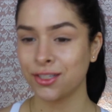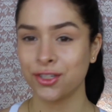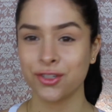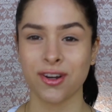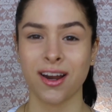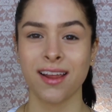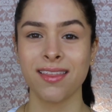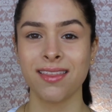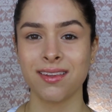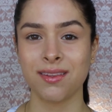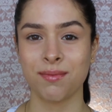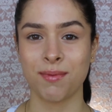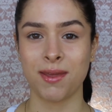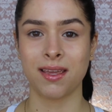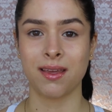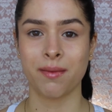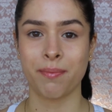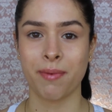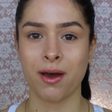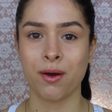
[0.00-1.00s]
try this
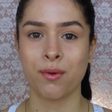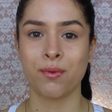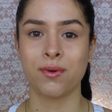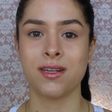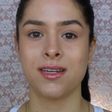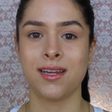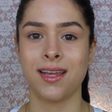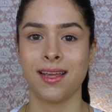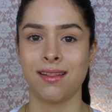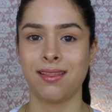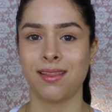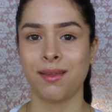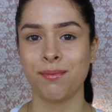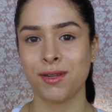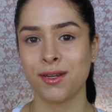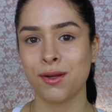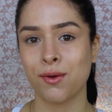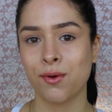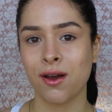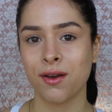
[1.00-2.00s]
makeup out one day and let
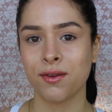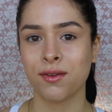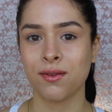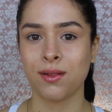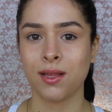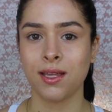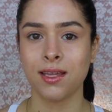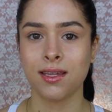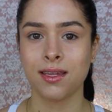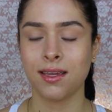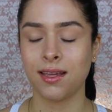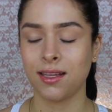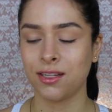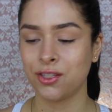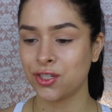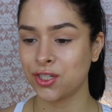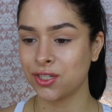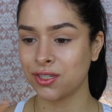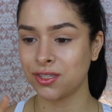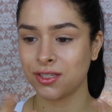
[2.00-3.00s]
me know how you like it.
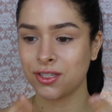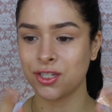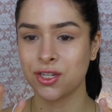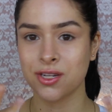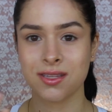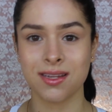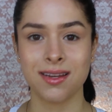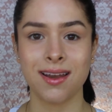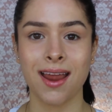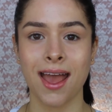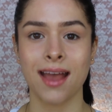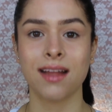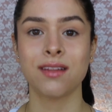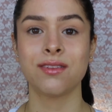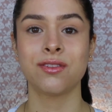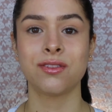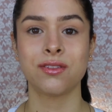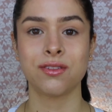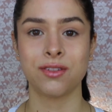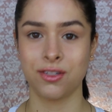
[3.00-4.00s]
Just
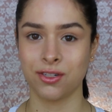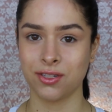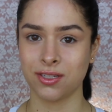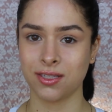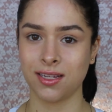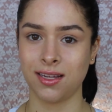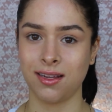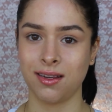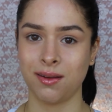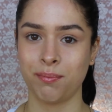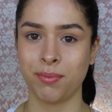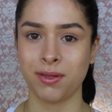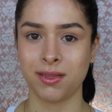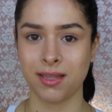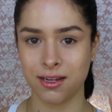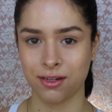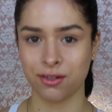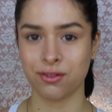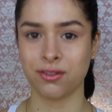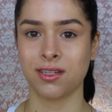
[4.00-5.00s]
enhance your skin, but
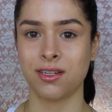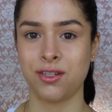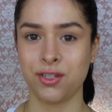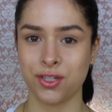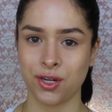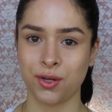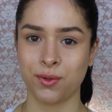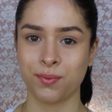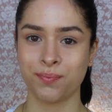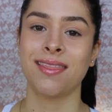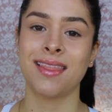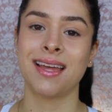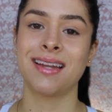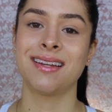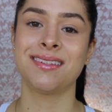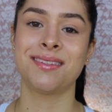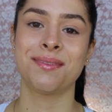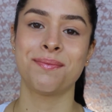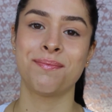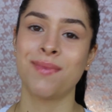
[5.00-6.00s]
let your skin show. That
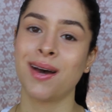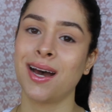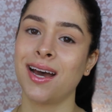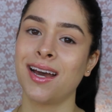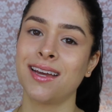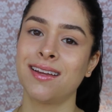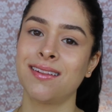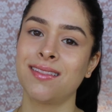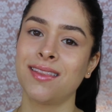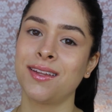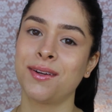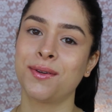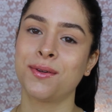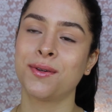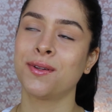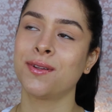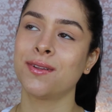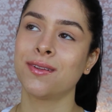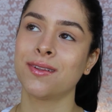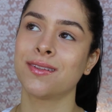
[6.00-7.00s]
is my
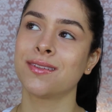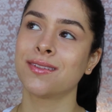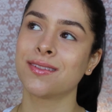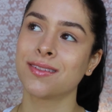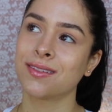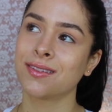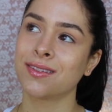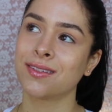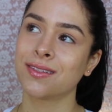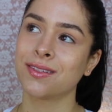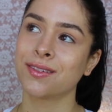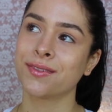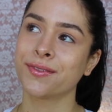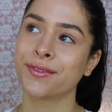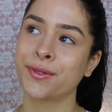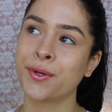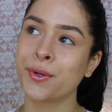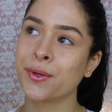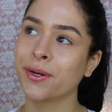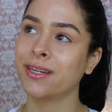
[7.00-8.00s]
little
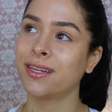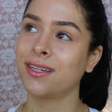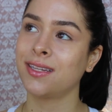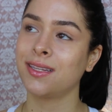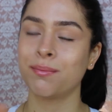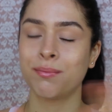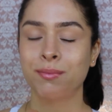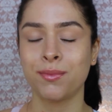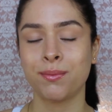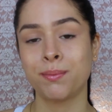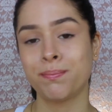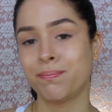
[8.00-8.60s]
corny